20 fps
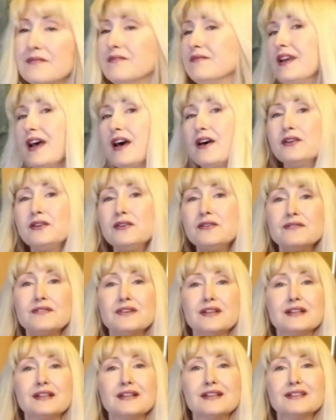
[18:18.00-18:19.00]
Value
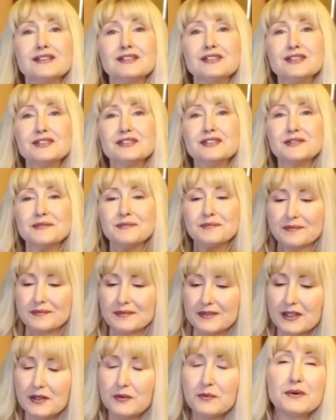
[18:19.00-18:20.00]
Village.
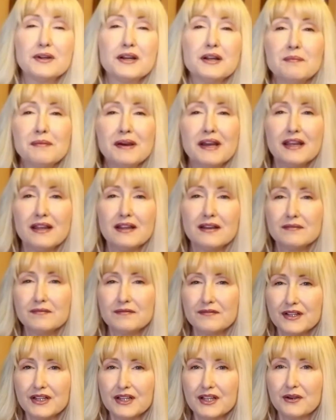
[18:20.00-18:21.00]
In one of my
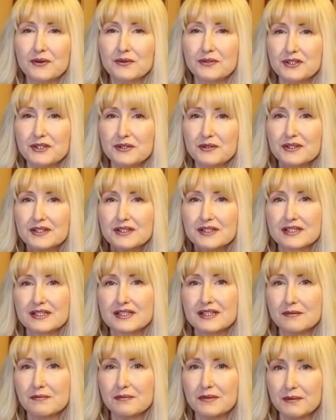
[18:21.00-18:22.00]
videos, you can
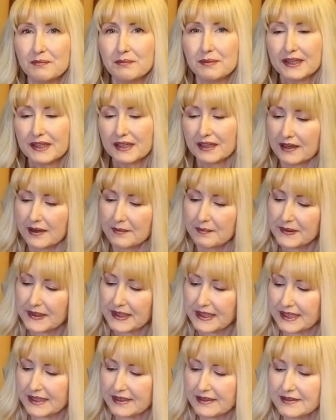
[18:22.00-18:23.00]
see me picking up
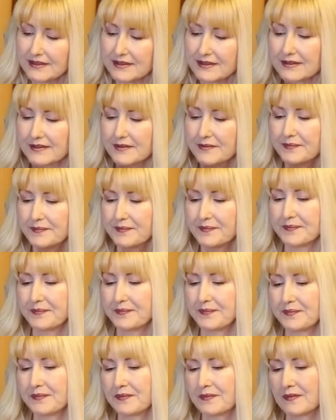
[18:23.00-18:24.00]
these.
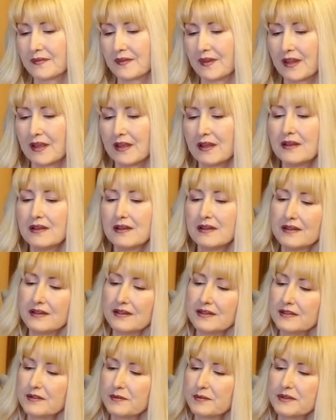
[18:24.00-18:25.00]

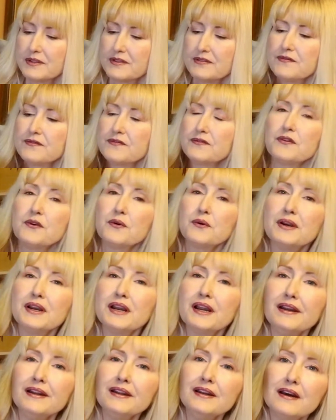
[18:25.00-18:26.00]
This was
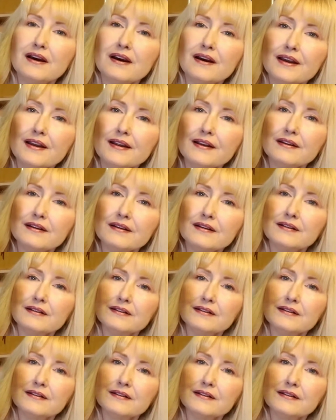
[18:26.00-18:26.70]
$4.99.